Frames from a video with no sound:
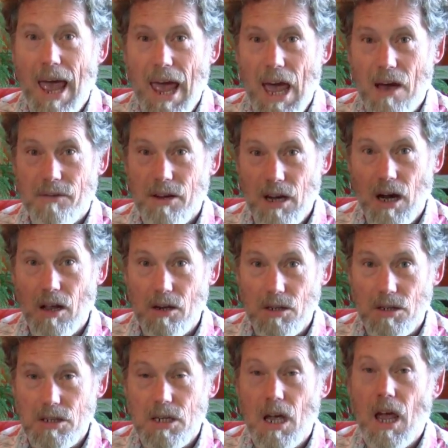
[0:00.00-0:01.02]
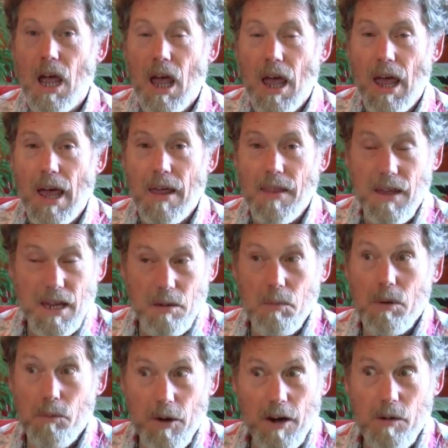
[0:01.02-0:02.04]
have colors, and they
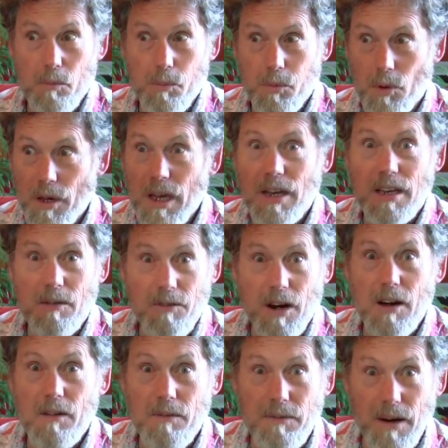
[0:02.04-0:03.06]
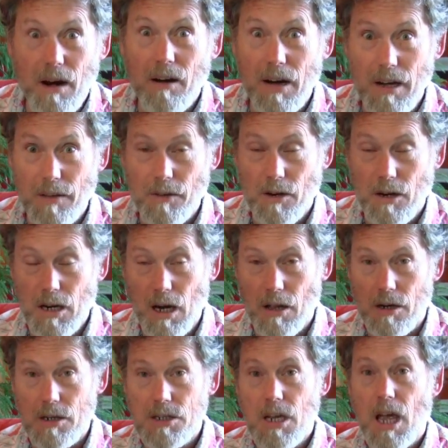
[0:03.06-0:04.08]
can be very brilliant and very varied in their
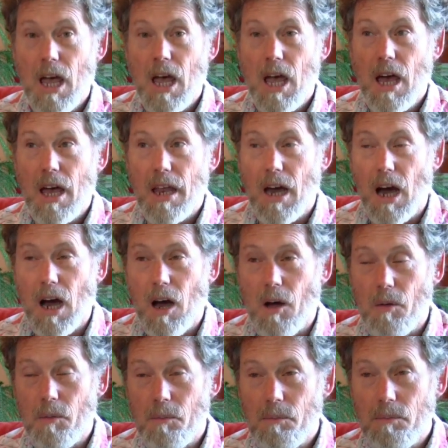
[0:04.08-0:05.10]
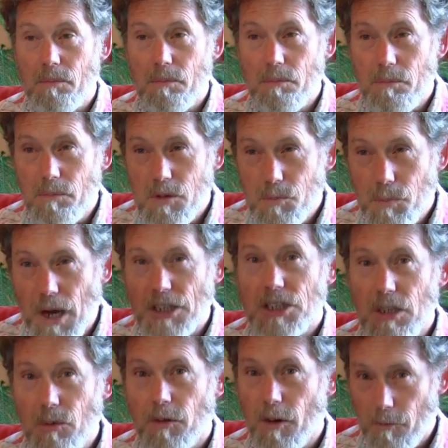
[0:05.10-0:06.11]
colors, uh,
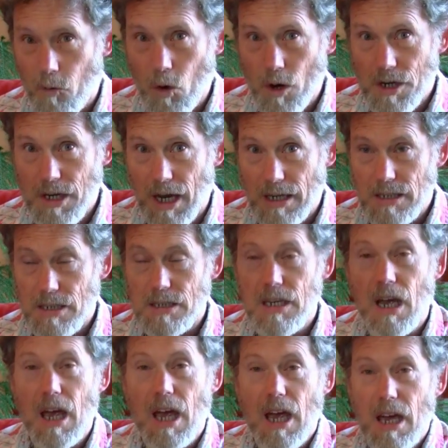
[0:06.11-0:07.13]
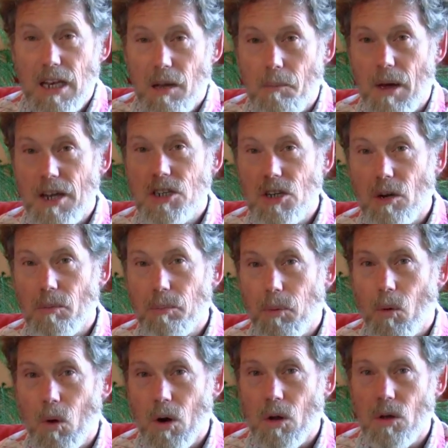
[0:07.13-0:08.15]
especially for vortexes. Dimensional
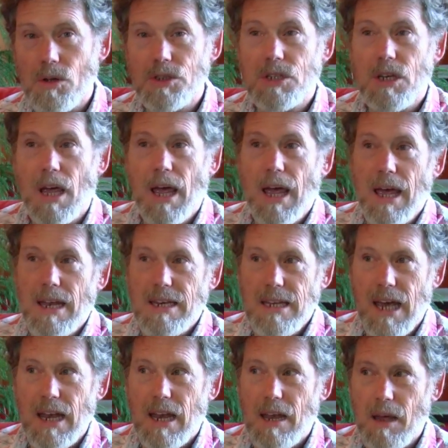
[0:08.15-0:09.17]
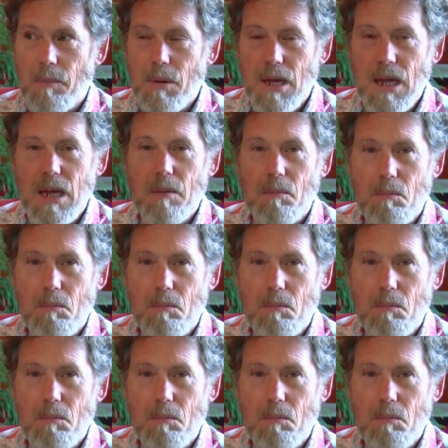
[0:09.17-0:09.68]
portals tend to be